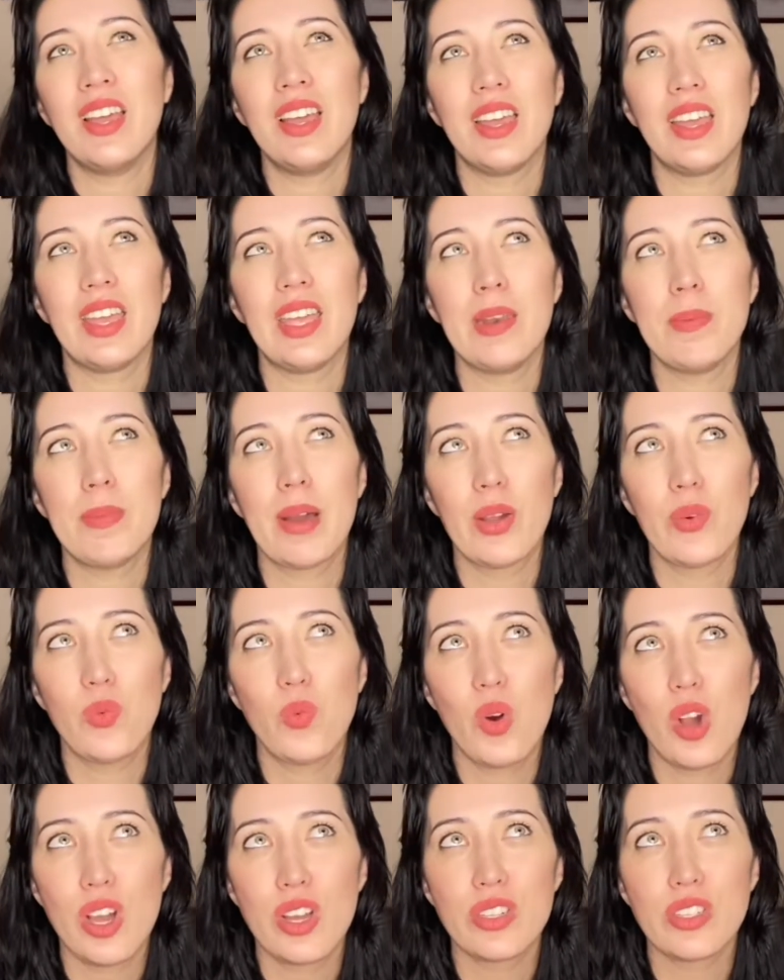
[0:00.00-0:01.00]
in my
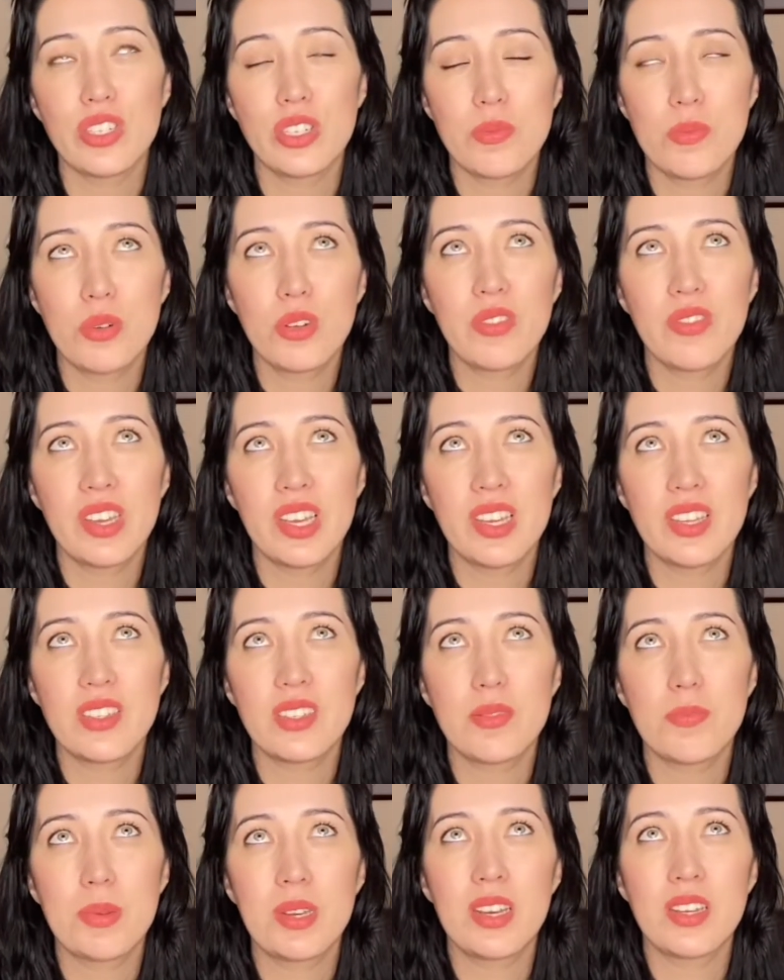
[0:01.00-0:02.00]
worst movies,
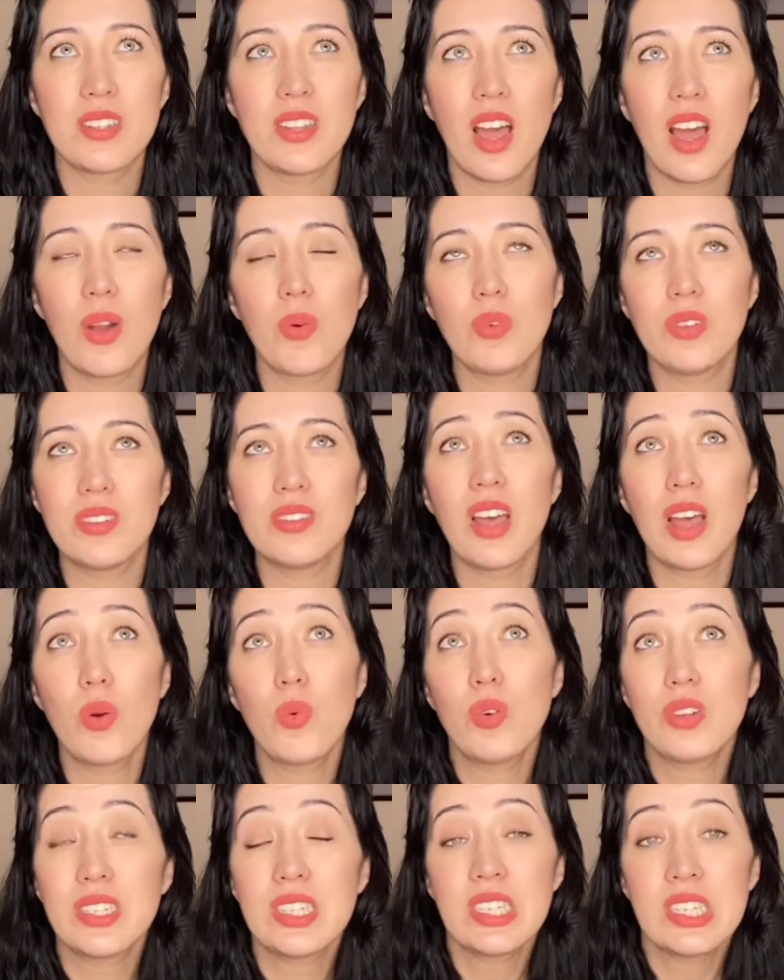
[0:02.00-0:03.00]
because I was
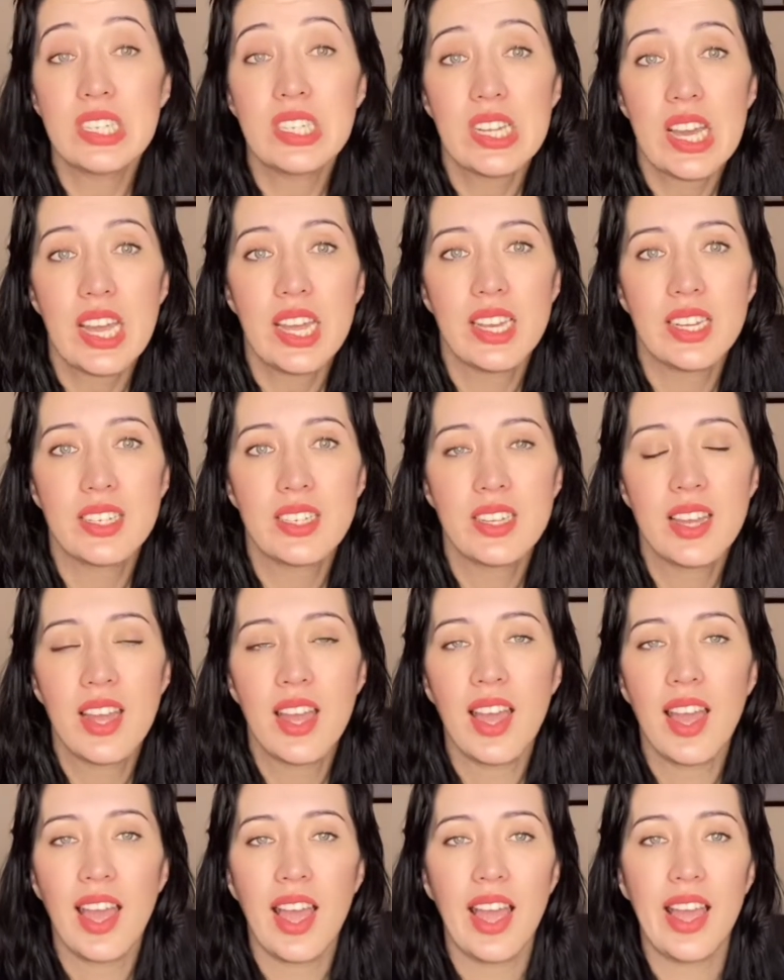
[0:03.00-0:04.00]
entertained.
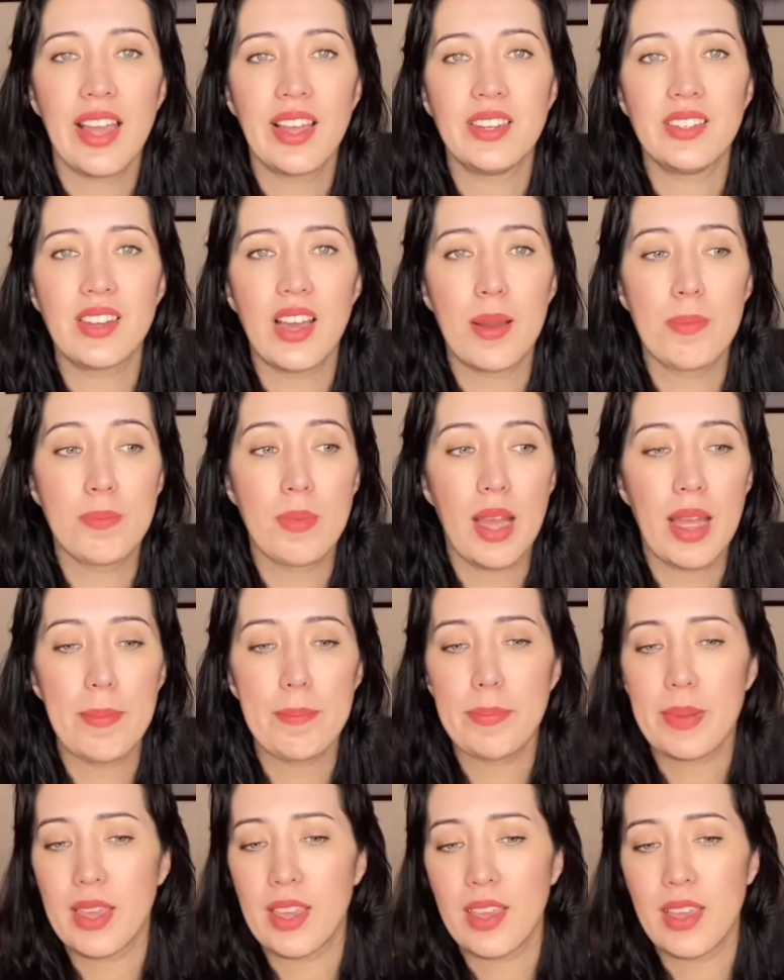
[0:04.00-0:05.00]
And I might
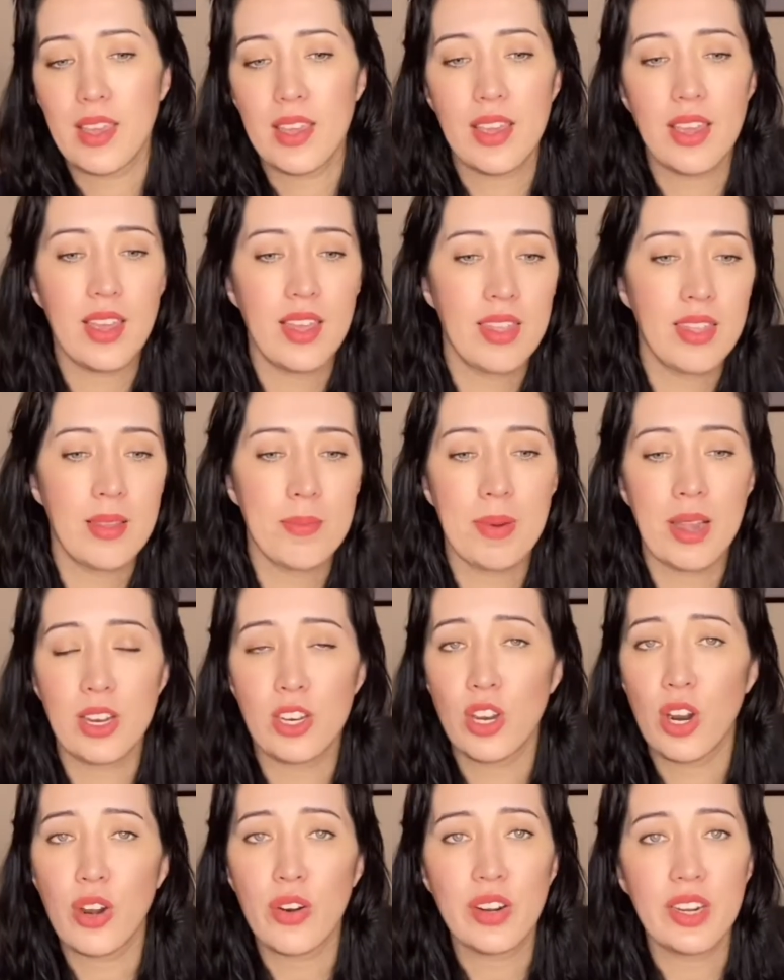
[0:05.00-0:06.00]
be in the
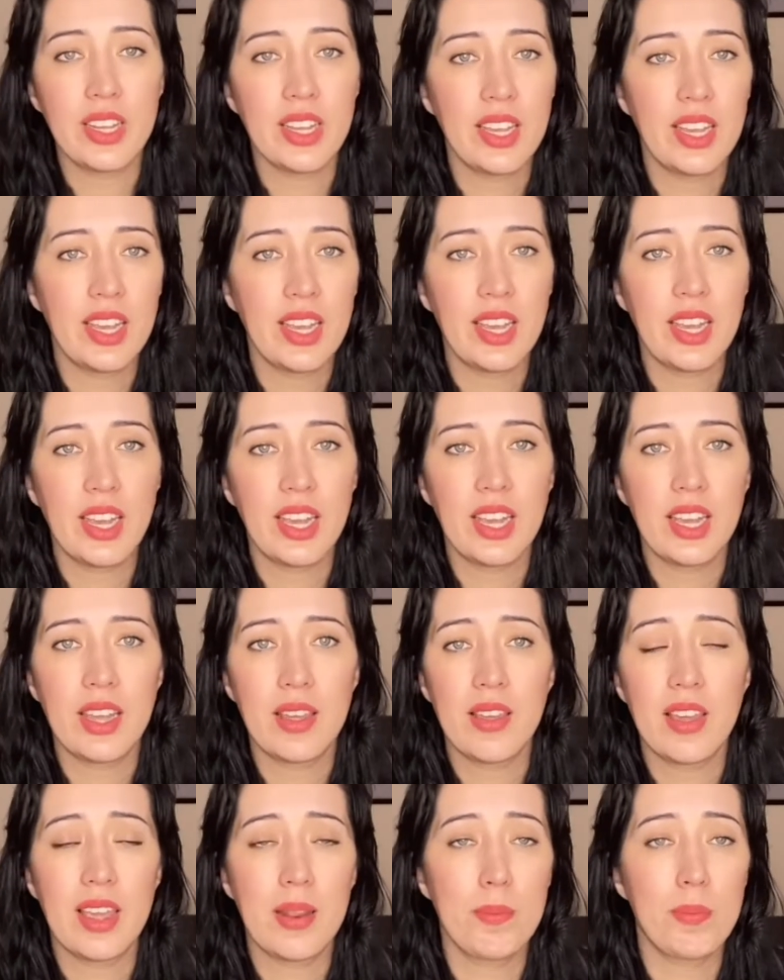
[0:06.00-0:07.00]
minority here
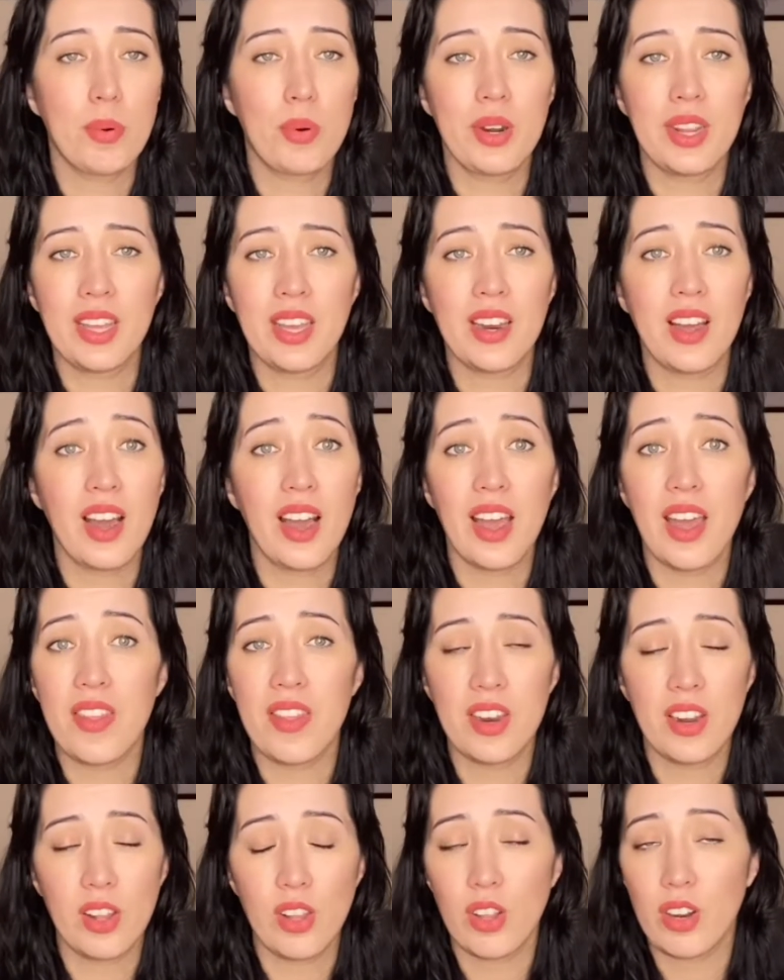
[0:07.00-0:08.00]
in putting it higher than
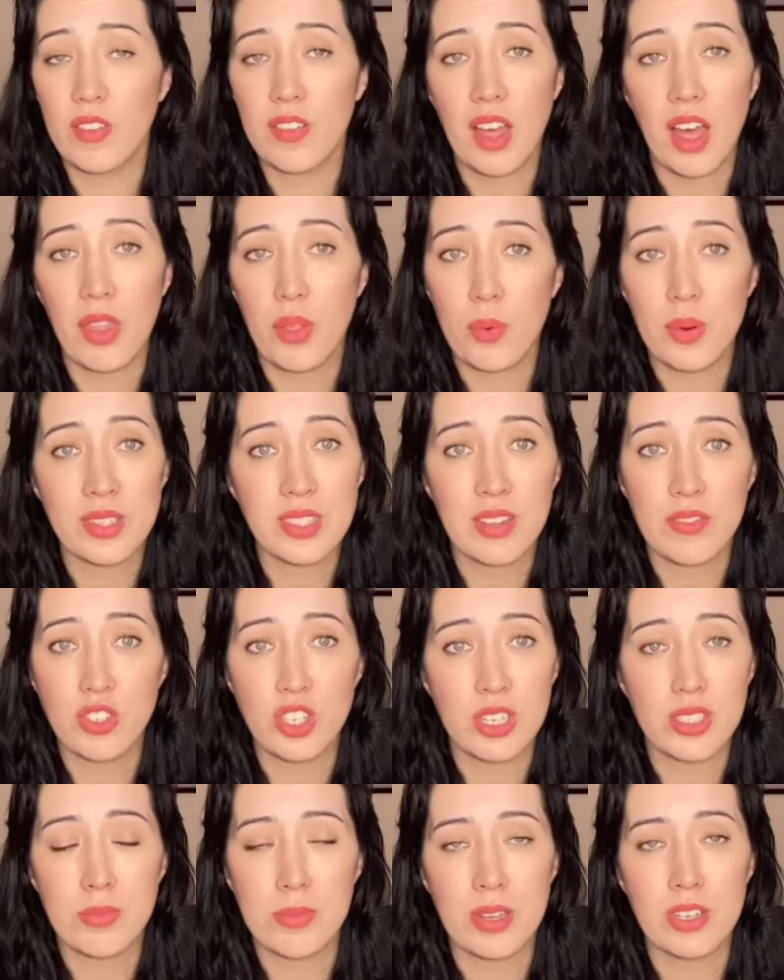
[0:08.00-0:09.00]
a lot of the other ones I've
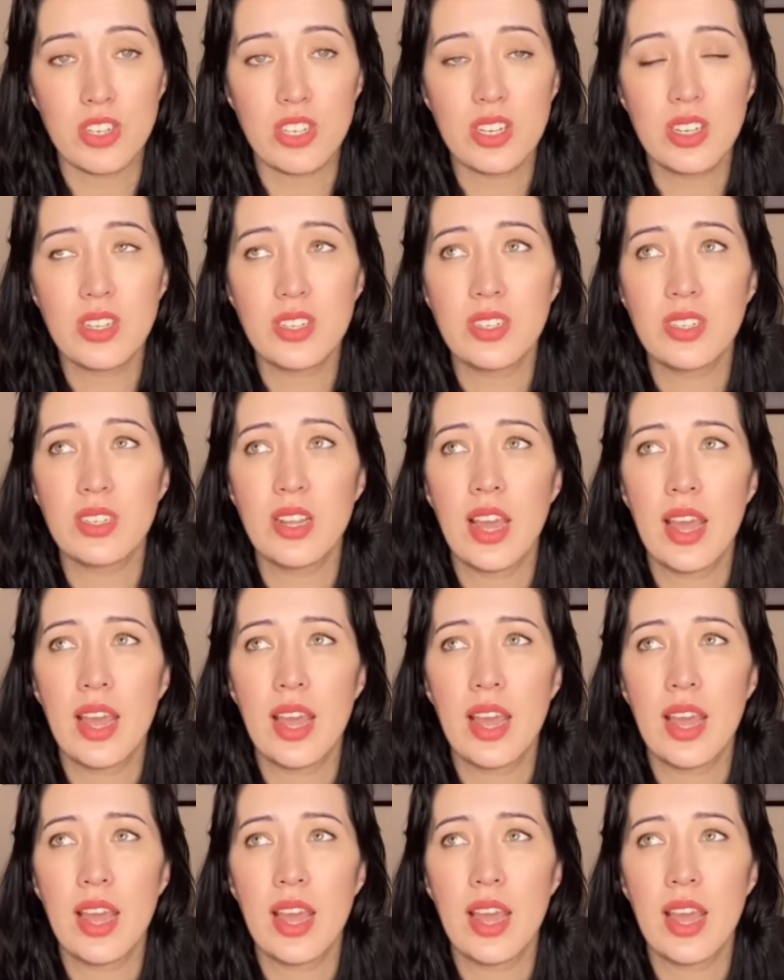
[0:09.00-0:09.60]
just mentioned,